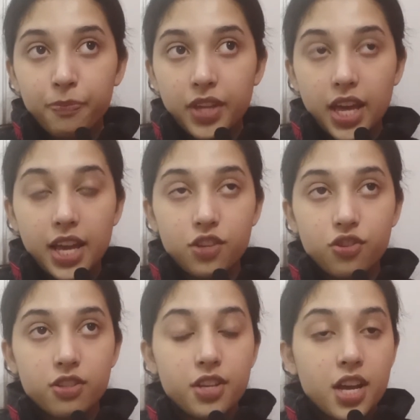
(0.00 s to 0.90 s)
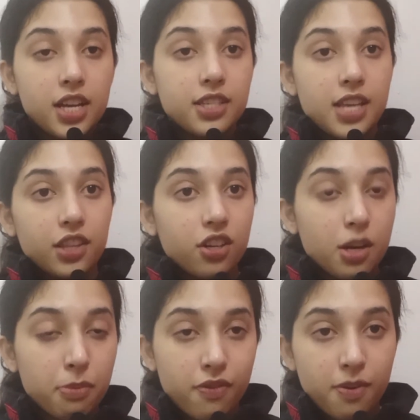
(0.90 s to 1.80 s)
and just take their
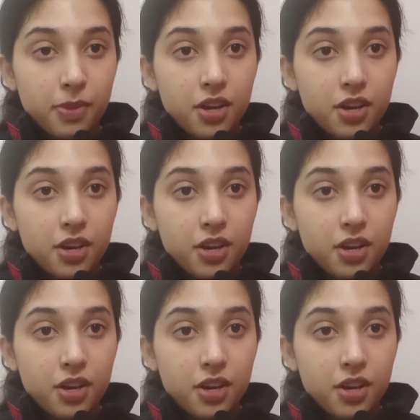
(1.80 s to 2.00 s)
number from